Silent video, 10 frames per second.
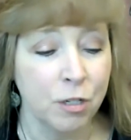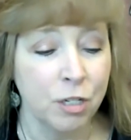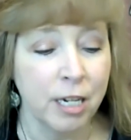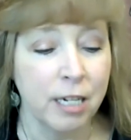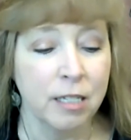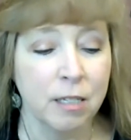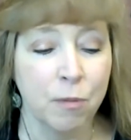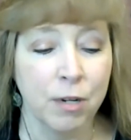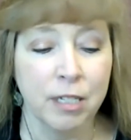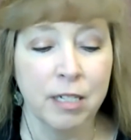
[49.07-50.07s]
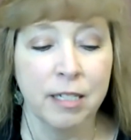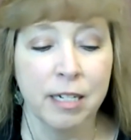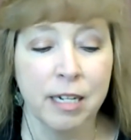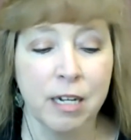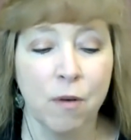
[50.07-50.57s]
She is the president
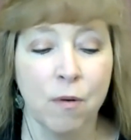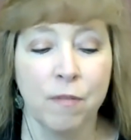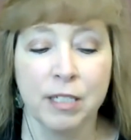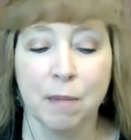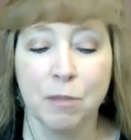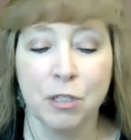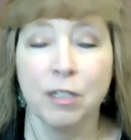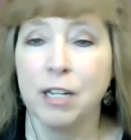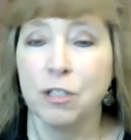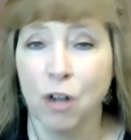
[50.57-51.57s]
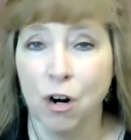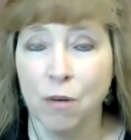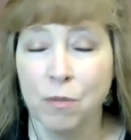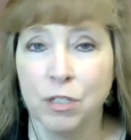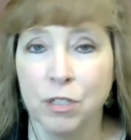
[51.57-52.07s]
and CEO of Exceptional
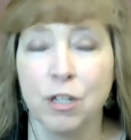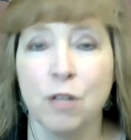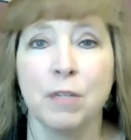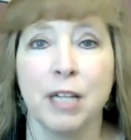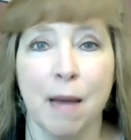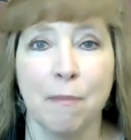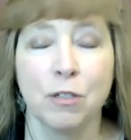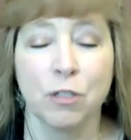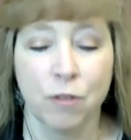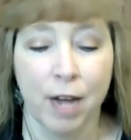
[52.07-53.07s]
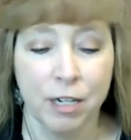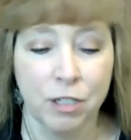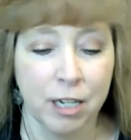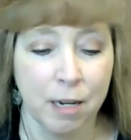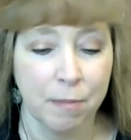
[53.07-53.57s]
HR, which is a human capital
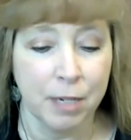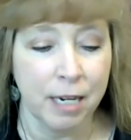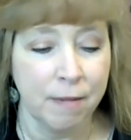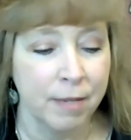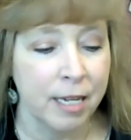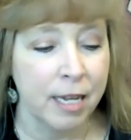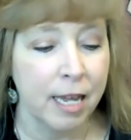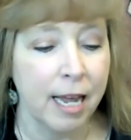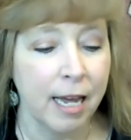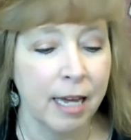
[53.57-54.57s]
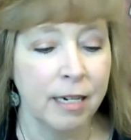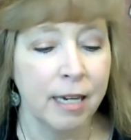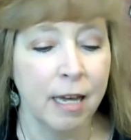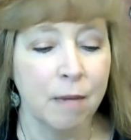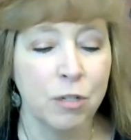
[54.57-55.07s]
strategy company.
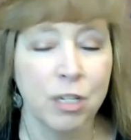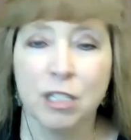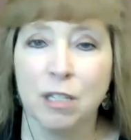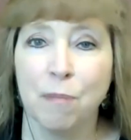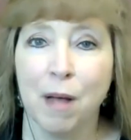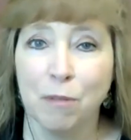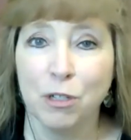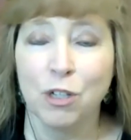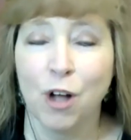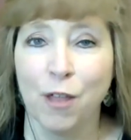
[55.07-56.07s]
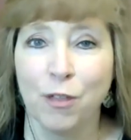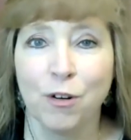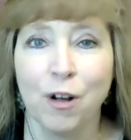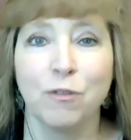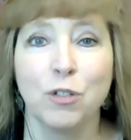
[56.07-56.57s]
And she is the published
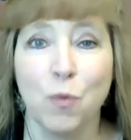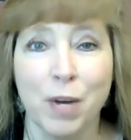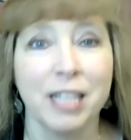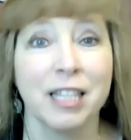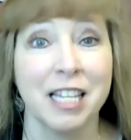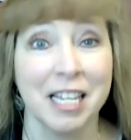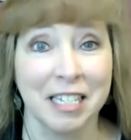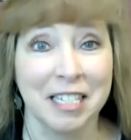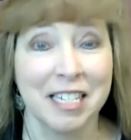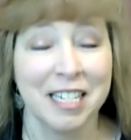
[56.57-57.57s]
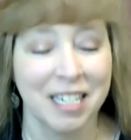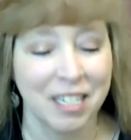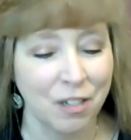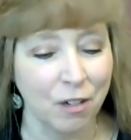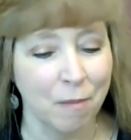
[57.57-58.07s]
author of Tweet This.
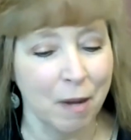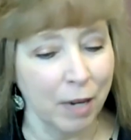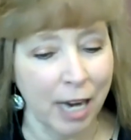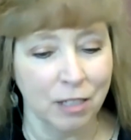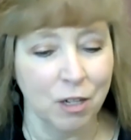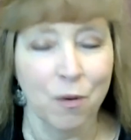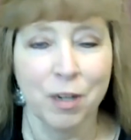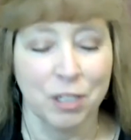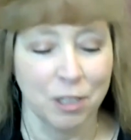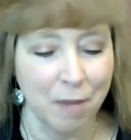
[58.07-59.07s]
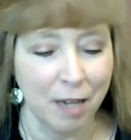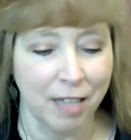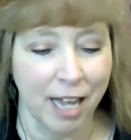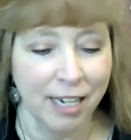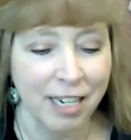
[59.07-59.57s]
So you may want to ask her questions about
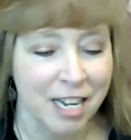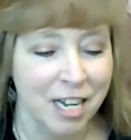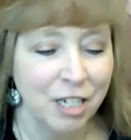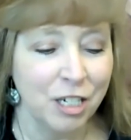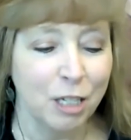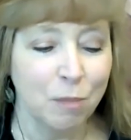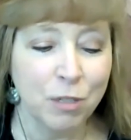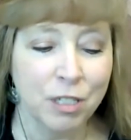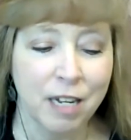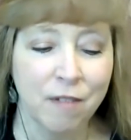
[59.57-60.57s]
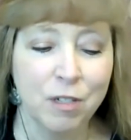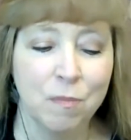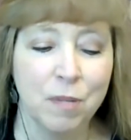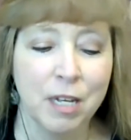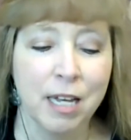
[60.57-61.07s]
that. She is perceived to
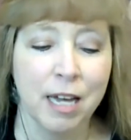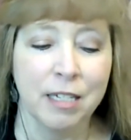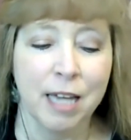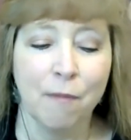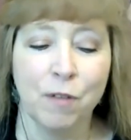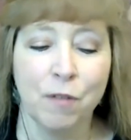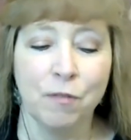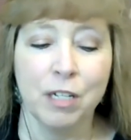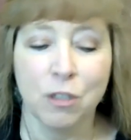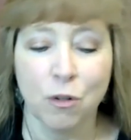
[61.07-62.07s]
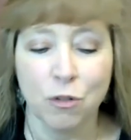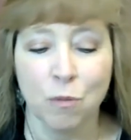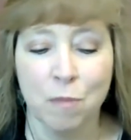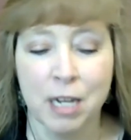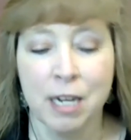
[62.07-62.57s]
be a top 50
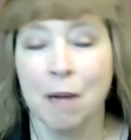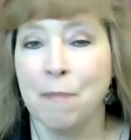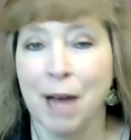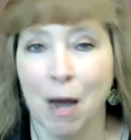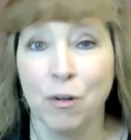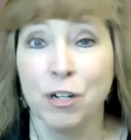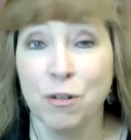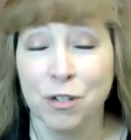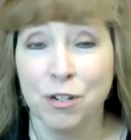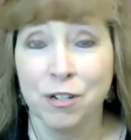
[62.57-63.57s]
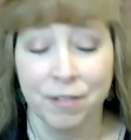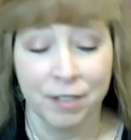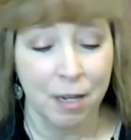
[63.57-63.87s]
social media power user